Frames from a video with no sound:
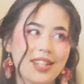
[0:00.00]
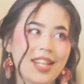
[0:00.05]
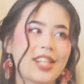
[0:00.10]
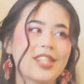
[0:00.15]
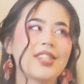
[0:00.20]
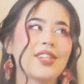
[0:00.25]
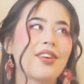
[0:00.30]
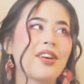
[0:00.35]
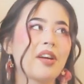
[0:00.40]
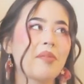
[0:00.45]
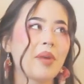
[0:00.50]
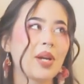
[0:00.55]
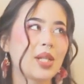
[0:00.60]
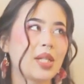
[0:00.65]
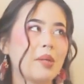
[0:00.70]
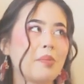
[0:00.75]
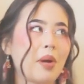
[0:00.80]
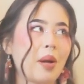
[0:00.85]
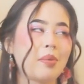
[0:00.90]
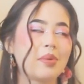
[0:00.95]
Let's talk about
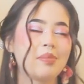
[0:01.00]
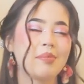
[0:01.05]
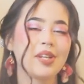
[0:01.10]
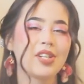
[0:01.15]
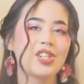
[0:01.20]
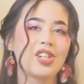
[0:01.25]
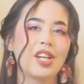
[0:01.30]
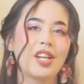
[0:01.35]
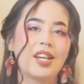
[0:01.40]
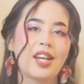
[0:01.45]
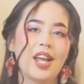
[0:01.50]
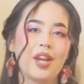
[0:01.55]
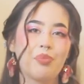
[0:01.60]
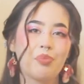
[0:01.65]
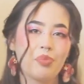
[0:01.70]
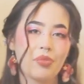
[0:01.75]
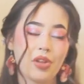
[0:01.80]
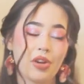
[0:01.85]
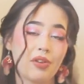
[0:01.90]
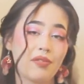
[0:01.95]
Depop's mission
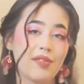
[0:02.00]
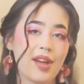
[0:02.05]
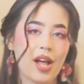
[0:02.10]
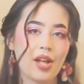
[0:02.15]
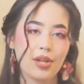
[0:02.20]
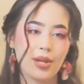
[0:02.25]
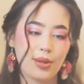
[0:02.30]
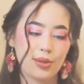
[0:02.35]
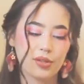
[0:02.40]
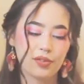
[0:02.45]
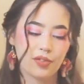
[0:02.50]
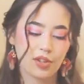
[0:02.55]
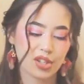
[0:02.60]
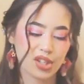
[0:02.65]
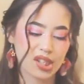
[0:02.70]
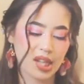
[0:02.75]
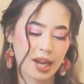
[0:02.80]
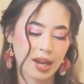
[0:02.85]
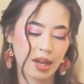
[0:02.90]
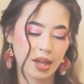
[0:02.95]
and their values for a
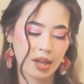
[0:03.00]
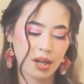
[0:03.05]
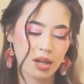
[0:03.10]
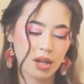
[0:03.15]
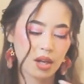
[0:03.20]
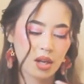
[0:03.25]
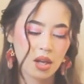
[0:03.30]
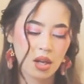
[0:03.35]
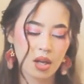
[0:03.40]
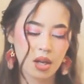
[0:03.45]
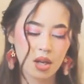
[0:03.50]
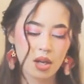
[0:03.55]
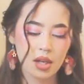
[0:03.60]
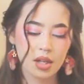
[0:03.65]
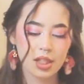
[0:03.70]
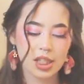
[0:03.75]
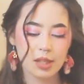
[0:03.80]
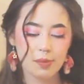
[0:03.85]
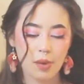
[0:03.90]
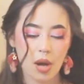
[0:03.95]
second.
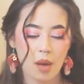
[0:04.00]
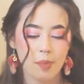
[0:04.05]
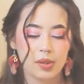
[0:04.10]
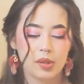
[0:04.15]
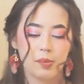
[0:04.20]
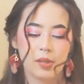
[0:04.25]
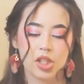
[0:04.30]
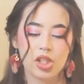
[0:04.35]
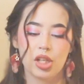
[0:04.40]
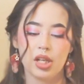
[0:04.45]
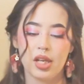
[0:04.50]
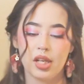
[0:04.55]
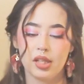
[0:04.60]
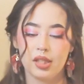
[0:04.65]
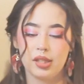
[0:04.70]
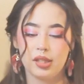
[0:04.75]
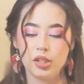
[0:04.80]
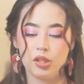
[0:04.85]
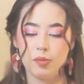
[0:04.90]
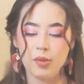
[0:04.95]
Depop's mission
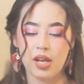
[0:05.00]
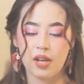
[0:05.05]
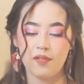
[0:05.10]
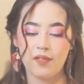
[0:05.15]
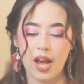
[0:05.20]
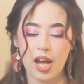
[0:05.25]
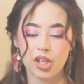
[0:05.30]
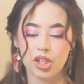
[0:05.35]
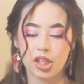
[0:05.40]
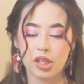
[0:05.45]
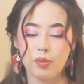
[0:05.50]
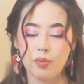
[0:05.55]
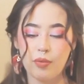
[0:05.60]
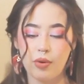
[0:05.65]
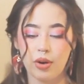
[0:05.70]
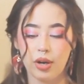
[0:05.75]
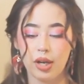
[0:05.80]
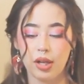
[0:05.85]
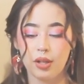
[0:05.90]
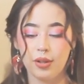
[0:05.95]
is to make fashion
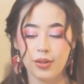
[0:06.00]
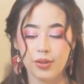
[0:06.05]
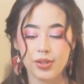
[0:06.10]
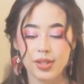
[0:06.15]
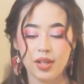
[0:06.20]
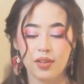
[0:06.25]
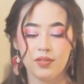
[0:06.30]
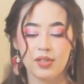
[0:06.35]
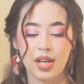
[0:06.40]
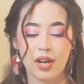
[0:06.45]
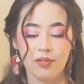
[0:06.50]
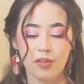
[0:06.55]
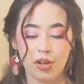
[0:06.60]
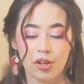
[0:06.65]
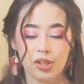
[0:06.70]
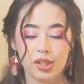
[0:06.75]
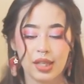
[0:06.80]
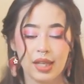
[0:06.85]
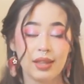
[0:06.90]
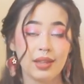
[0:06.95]
more inclusive,
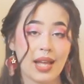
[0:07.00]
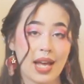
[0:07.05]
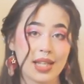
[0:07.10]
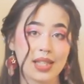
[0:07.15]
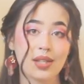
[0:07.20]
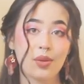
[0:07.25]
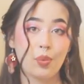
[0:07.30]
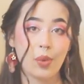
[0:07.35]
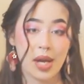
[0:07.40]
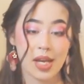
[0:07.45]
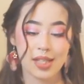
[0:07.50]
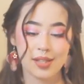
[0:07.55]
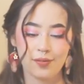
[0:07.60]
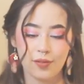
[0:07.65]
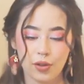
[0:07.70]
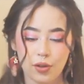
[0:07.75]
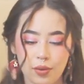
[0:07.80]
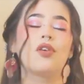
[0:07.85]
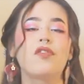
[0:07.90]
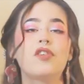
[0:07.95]
diverse, and less
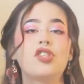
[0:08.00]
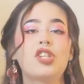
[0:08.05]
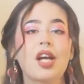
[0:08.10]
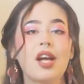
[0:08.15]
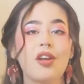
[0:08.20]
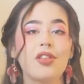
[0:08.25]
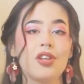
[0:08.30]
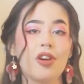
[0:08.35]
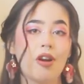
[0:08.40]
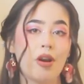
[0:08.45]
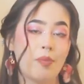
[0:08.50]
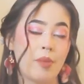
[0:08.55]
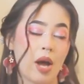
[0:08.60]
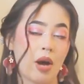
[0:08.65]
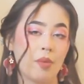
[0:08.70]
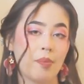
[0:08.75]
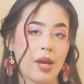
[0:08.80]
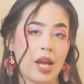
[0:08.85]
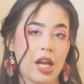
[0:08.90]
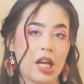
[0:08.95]
wasteful. If you check out their
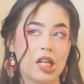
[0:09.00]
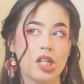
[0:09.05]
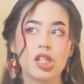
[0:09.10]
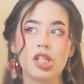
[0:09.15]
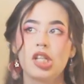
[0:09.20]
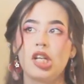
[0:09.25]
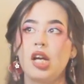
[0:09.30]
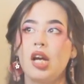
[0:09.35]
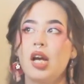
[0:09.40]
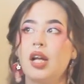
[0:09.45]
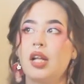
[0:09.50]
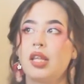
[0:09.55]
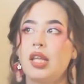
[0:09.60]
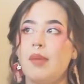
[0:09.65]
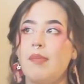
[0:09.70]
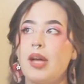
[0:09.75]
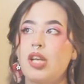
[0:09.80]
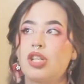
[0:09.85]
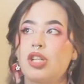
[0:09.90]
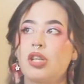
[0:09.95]
About page, they
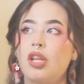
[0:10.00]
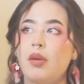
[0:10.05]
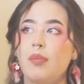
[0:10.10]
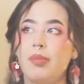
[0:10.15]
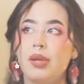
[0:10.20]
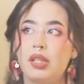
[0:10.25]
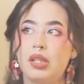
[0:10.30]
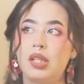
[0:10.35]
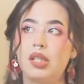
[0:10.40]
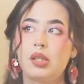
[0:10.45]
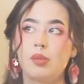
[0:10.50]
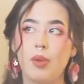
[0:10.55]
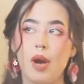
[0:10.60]
mention their business